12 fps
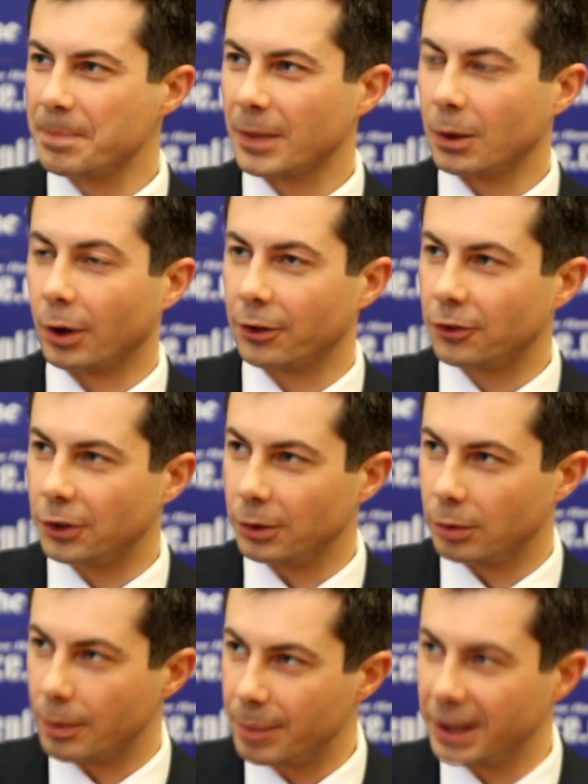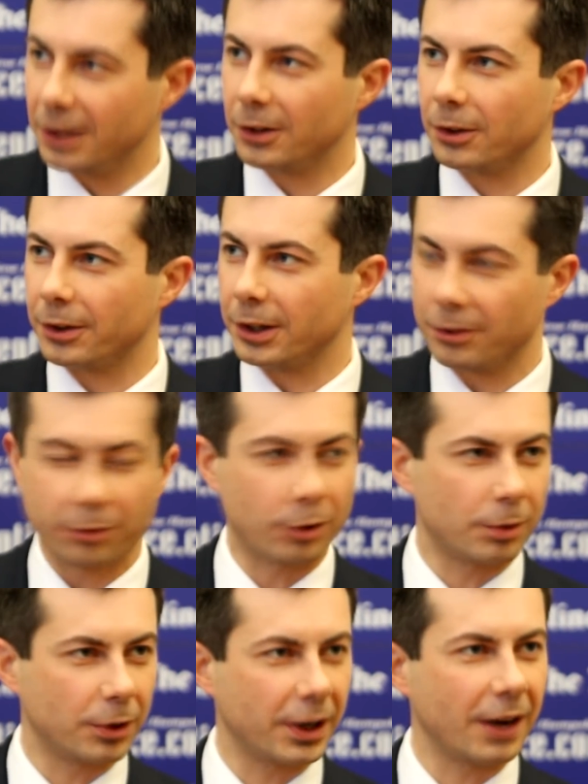was to repeal the
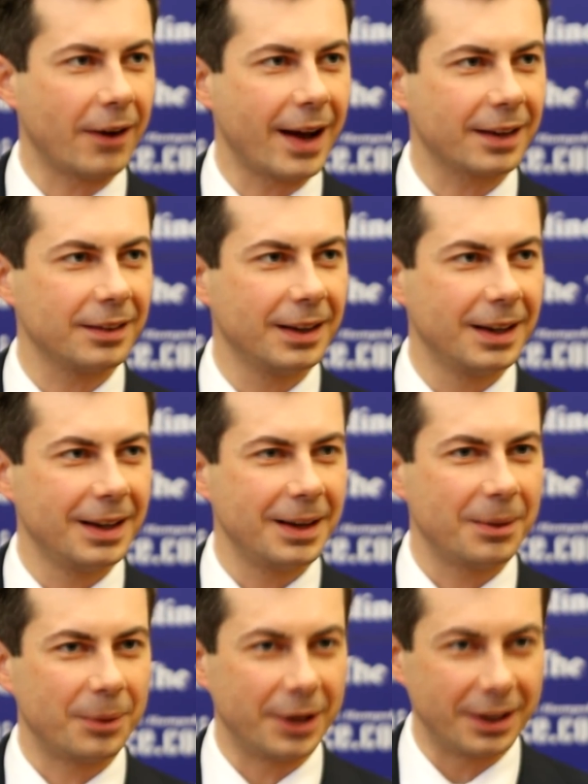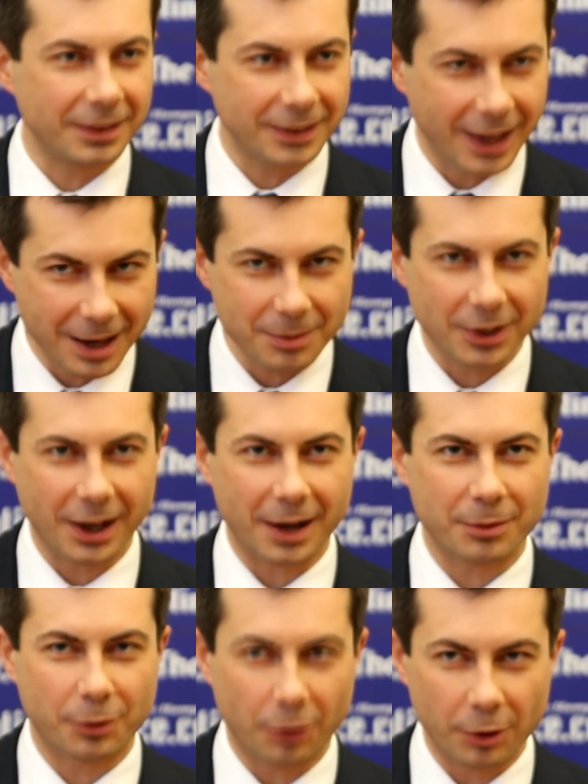Affordable Care Act, when it came
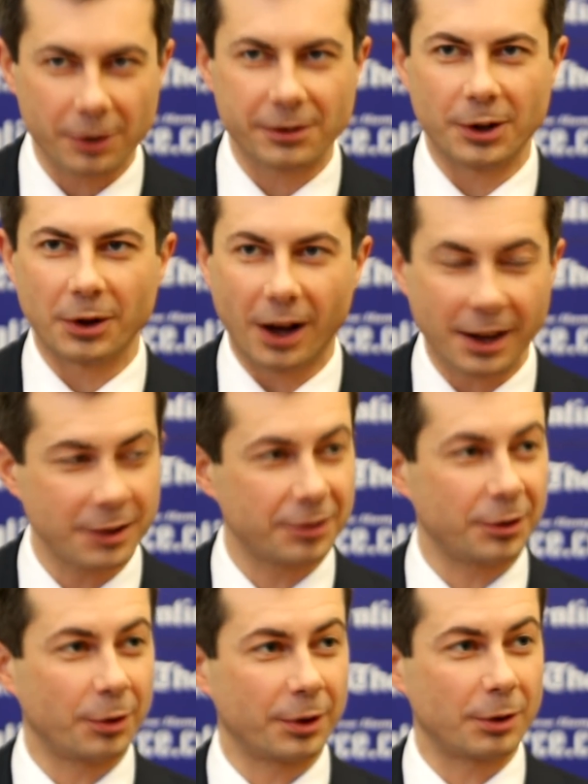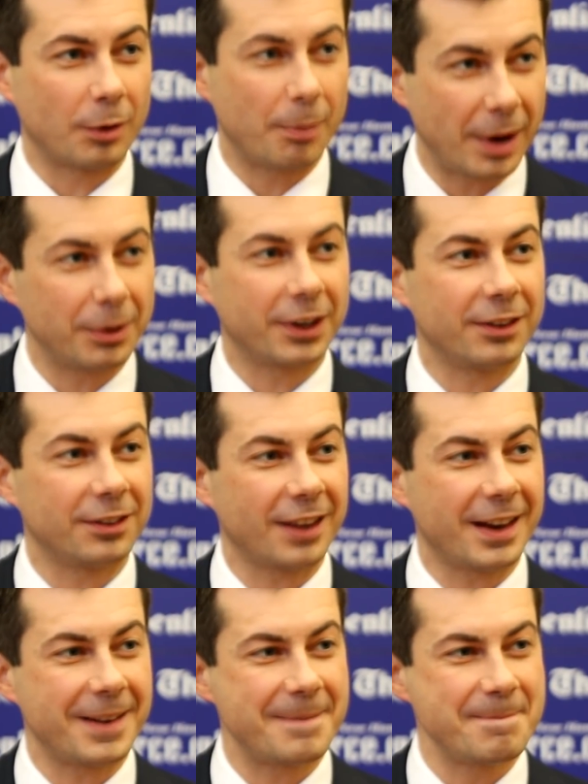time for a vote on the floor in a Republican
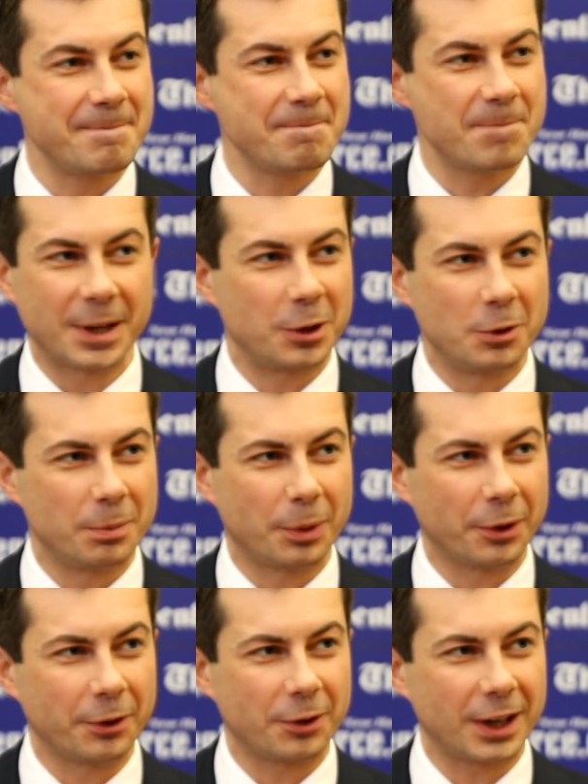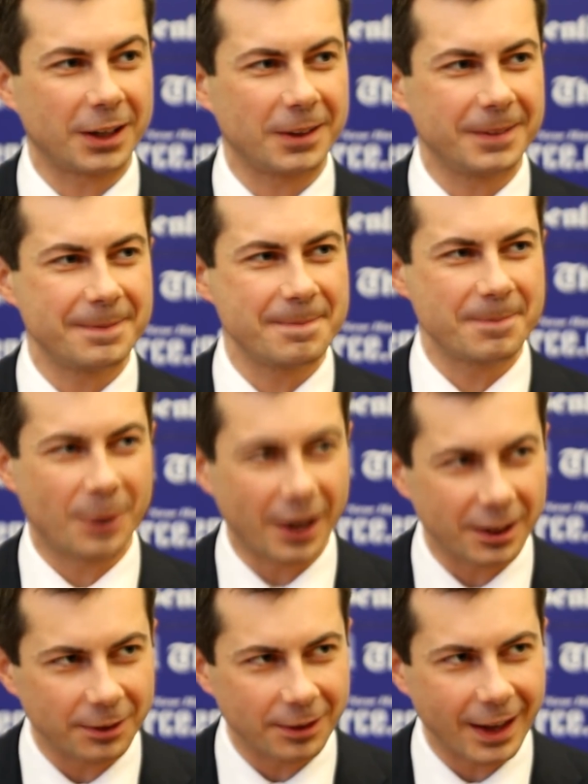Senate, they couldn't pull the trigger.
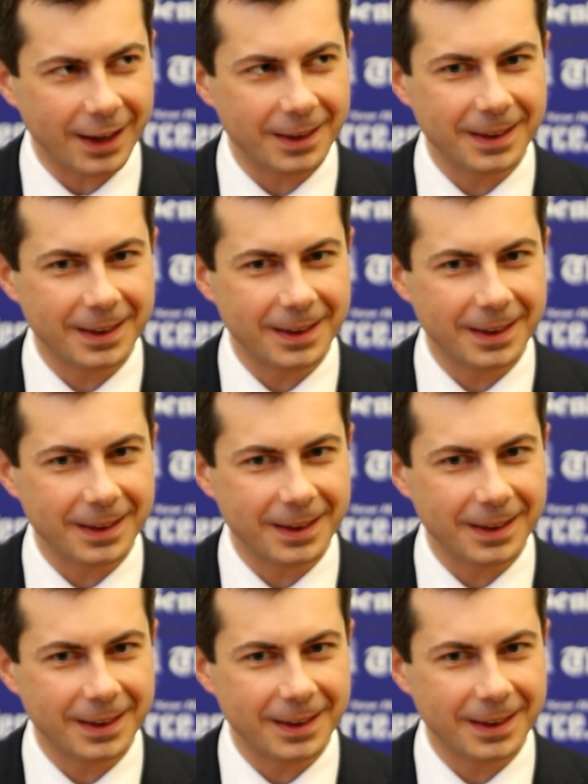Why is that?